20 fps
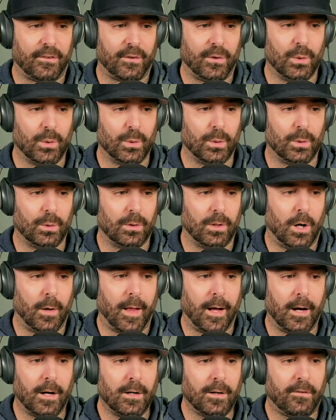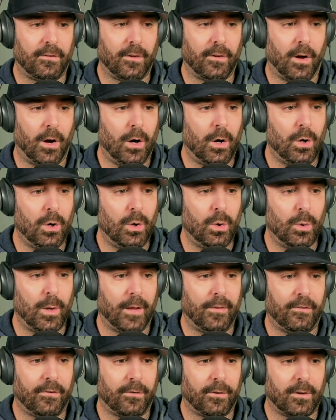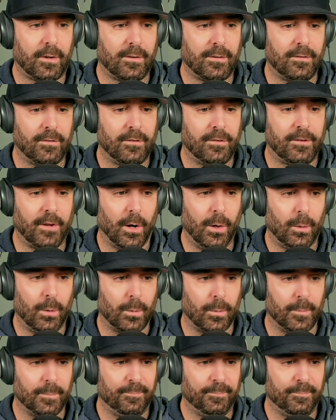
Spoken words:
cool. Oh, that looks... Oh, that's dope.